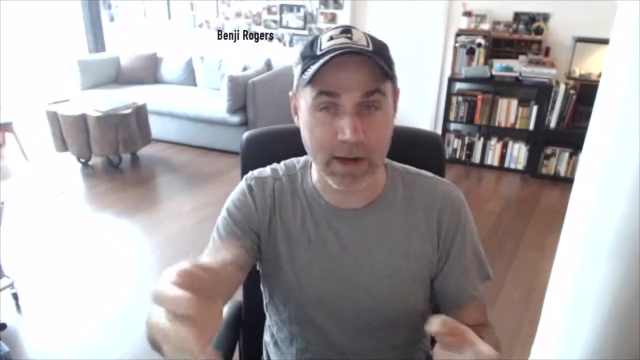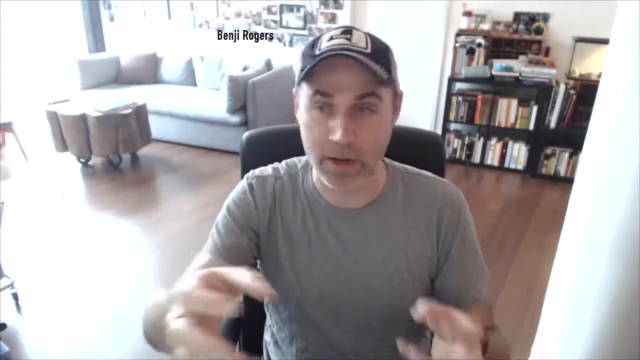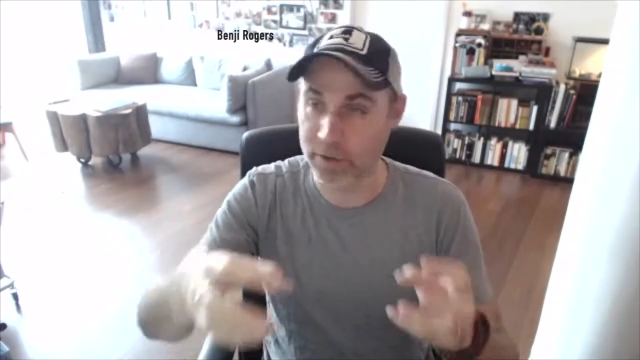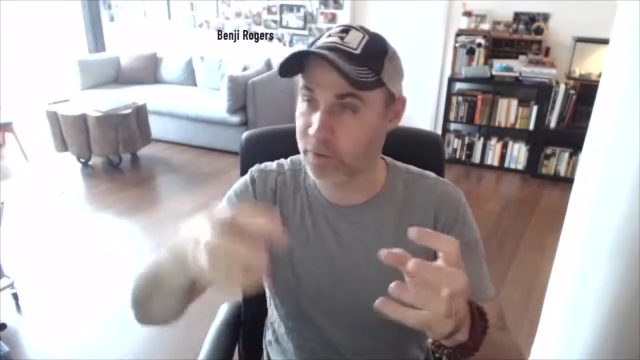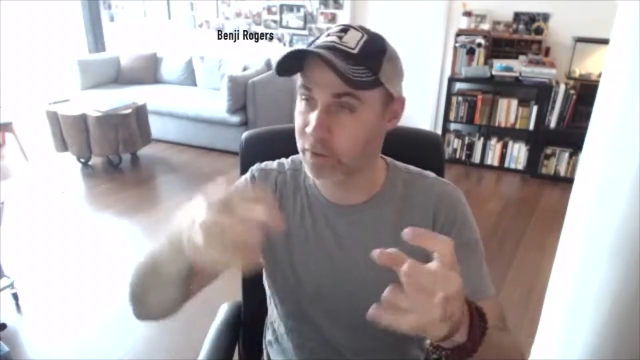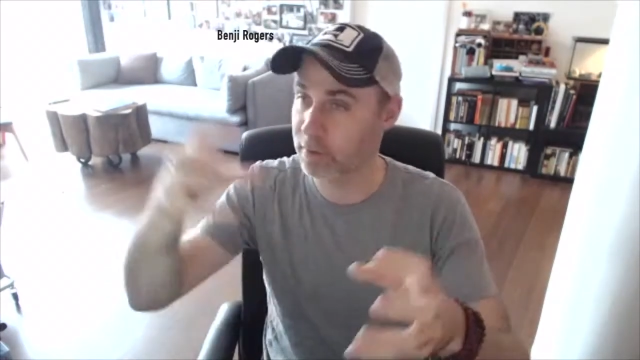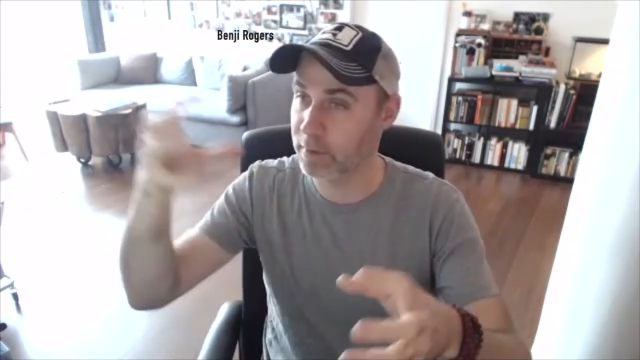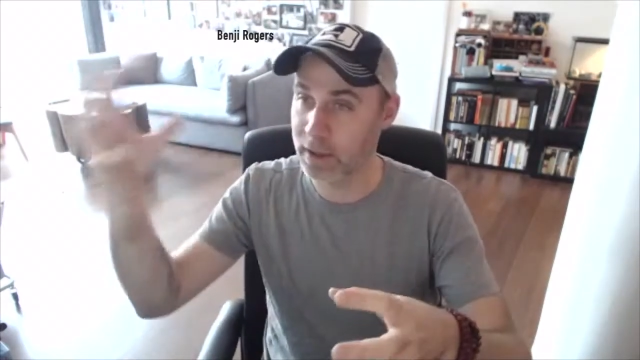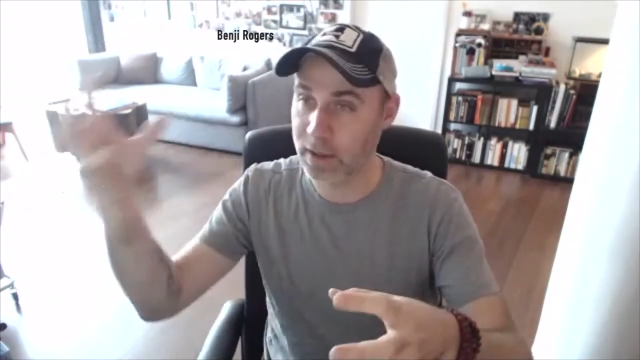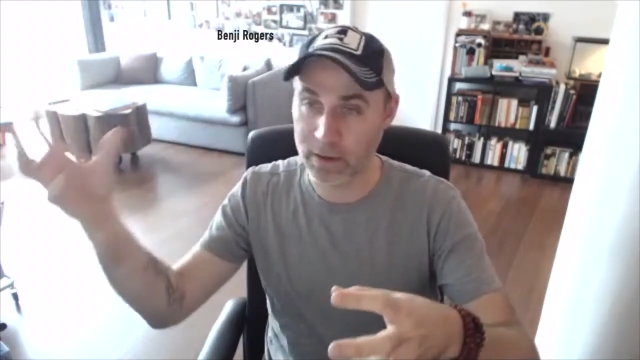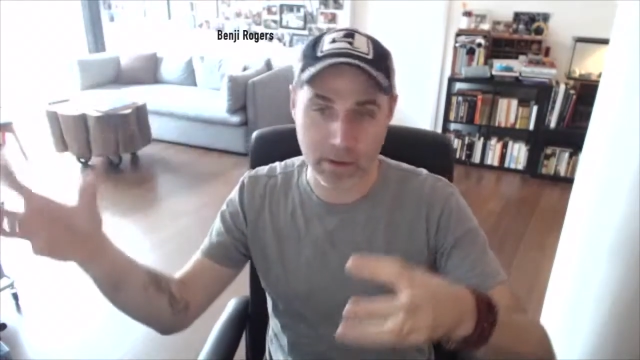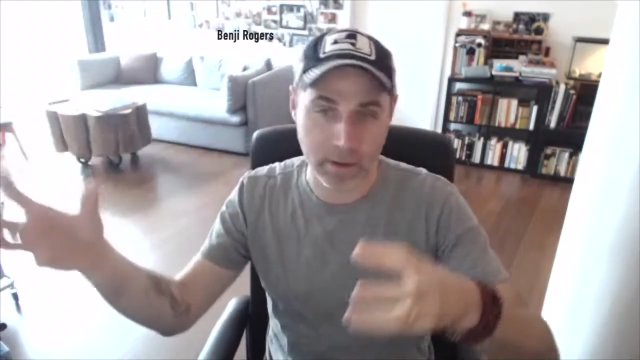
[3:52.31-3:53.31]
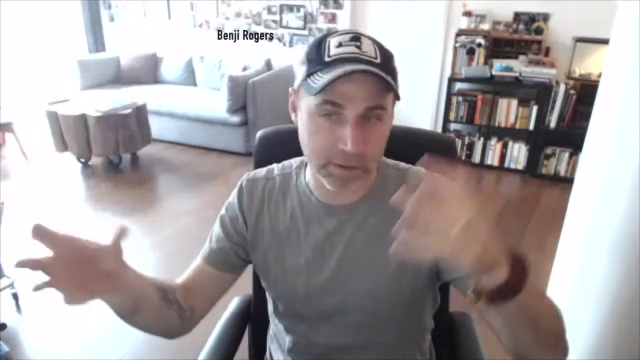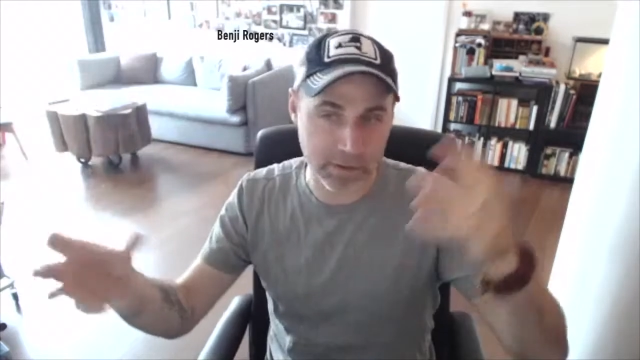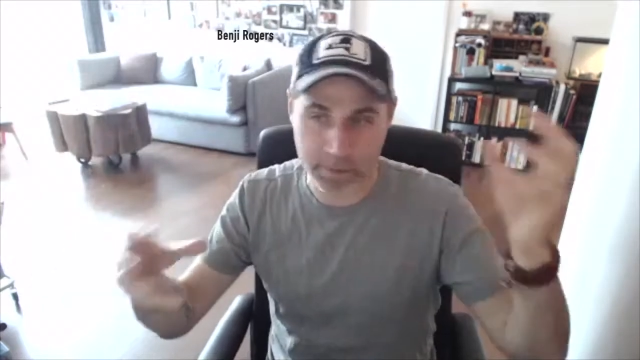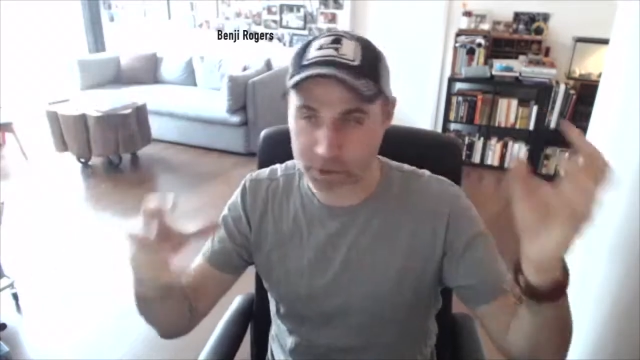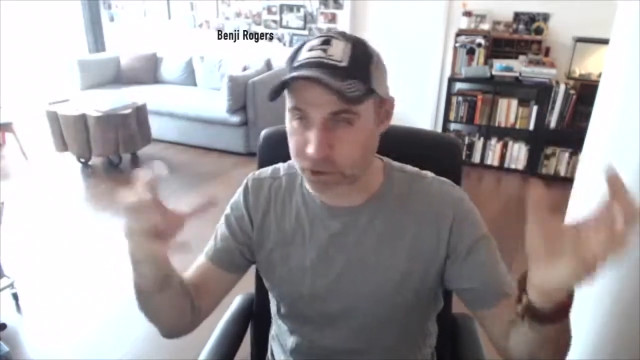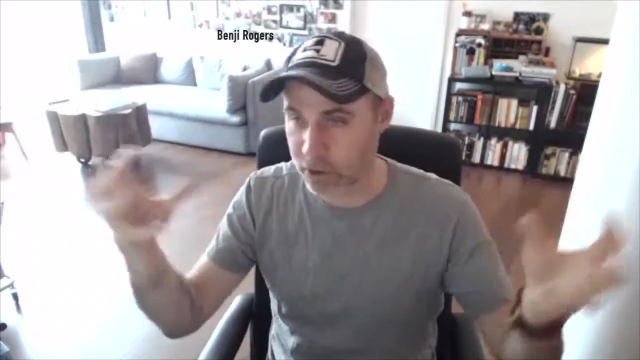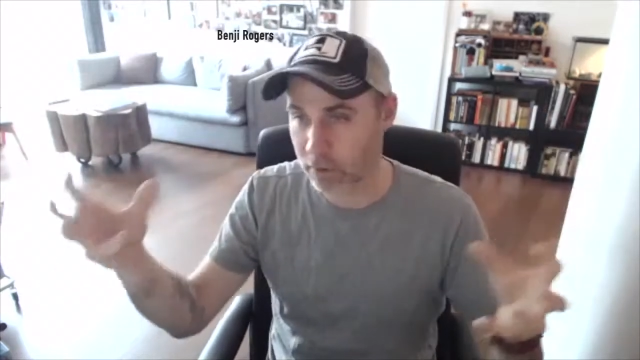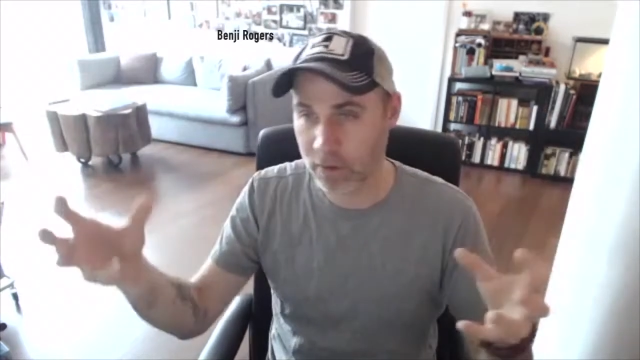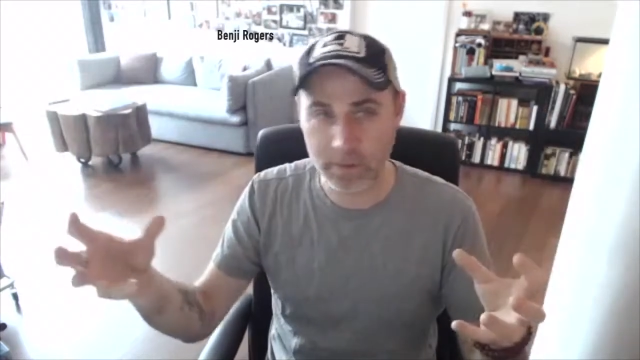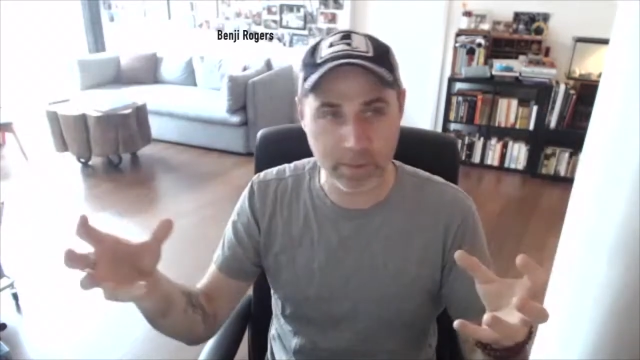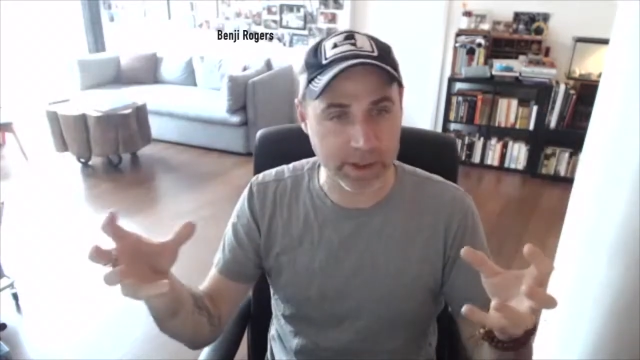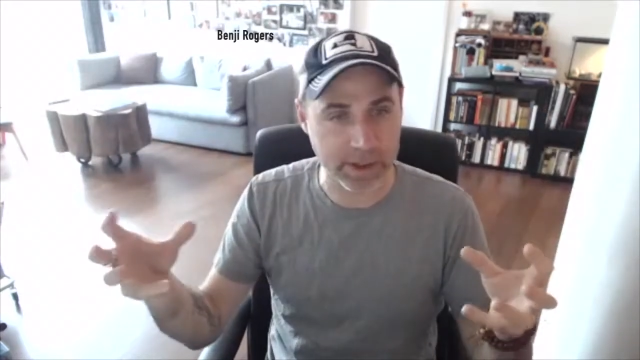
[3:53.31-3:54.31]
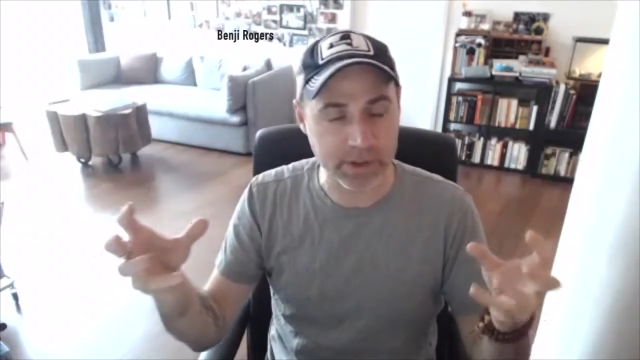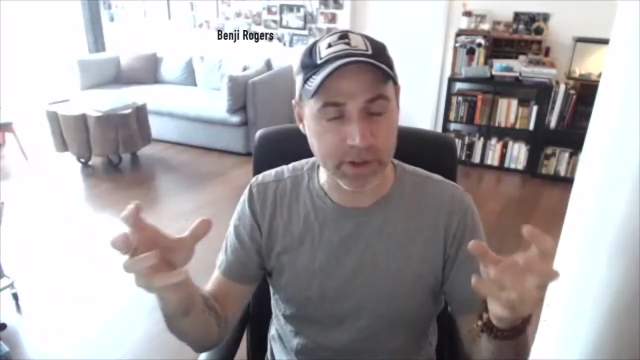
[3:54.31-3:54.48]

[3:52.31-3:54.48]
And it's going to be, you know, this can be shared all over the place.